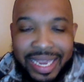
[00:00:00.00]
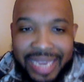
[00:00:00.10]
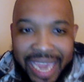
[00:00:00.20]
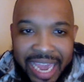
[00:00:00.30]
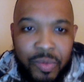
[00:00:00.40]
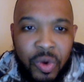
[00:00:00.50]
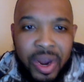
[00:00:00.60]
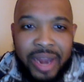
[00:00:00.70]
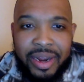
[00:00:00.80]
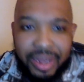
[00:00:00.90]
Game
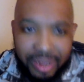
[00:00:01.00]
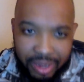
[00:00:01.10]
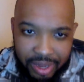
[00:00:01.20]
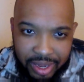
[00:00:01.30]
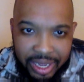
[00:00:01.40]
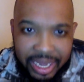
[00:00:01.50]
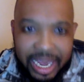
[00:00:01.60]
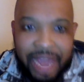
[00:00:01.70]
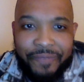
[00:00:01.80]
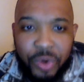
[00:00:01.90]
one, he
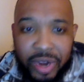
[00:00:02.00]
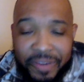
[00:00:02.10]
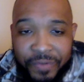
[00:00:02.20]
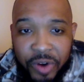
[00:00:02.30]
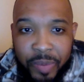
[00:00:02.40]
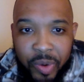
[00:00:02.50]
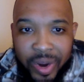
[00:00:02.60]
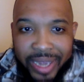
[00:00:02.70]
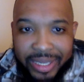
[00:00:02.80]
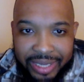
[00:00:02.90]
had 44
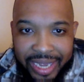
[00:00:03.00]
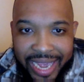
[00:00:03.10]
points.